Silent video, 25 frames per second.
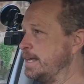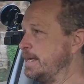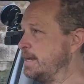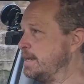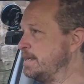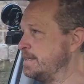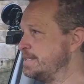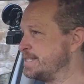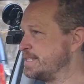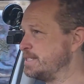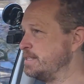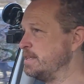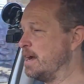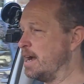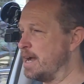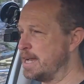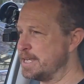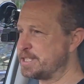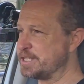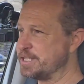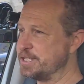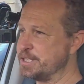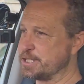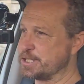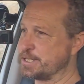It is
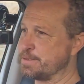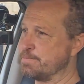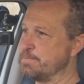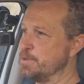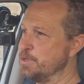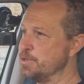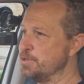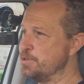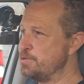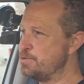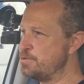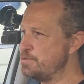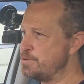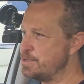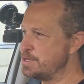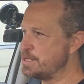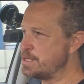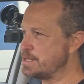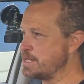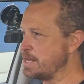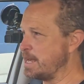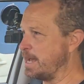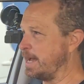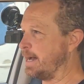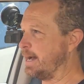nice and smooth,
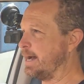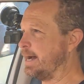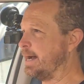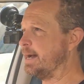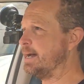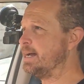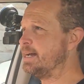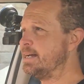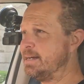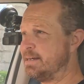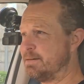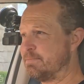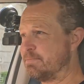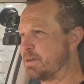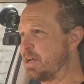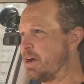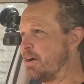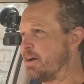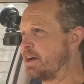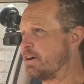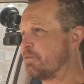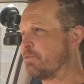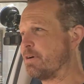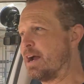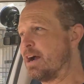
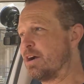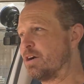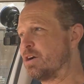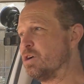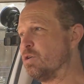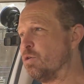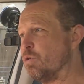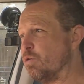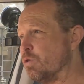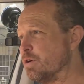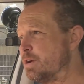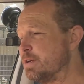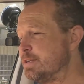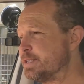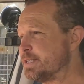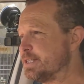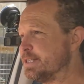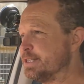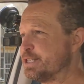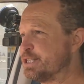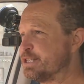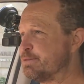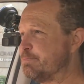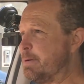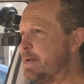going around
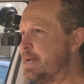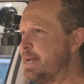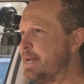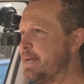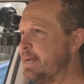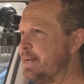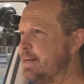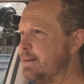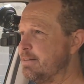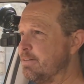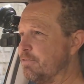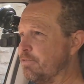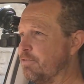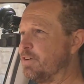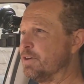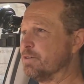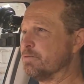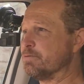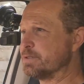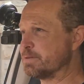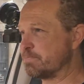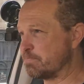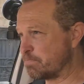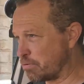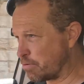corners at speed. It
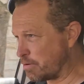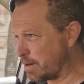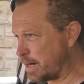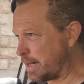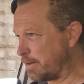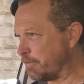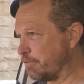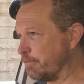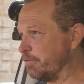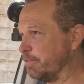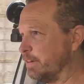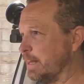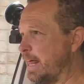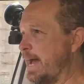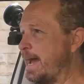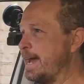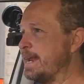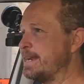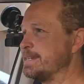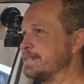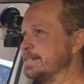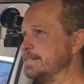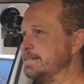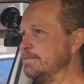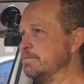feels pretty
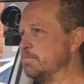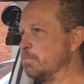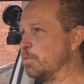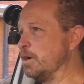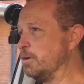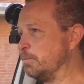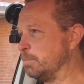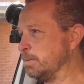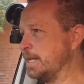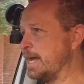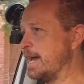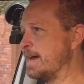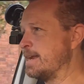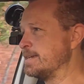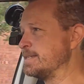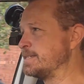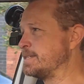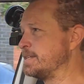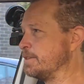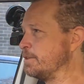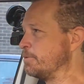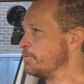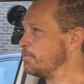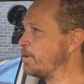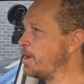flat and well planted
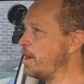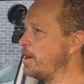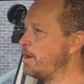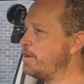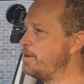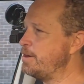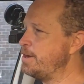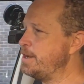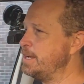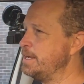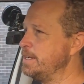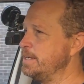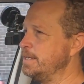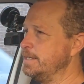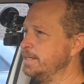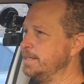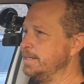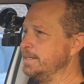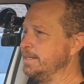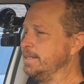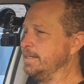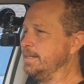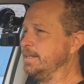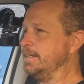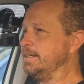to the road.
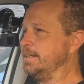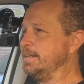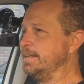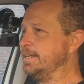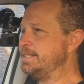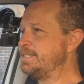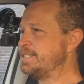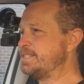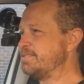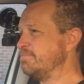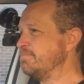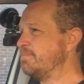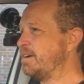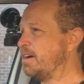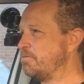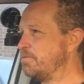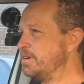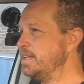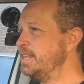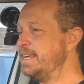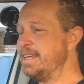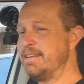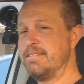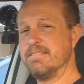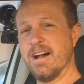It's a
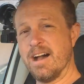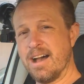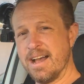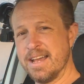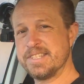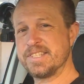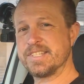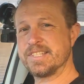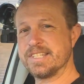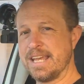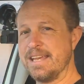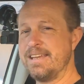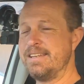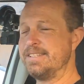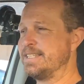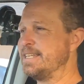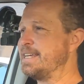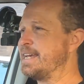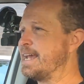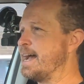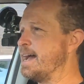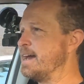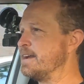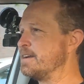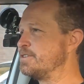really nice,
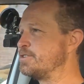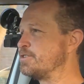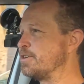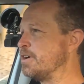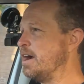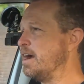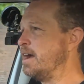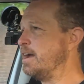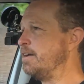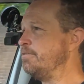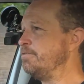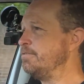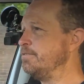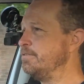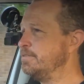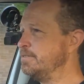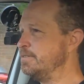easy car to drive.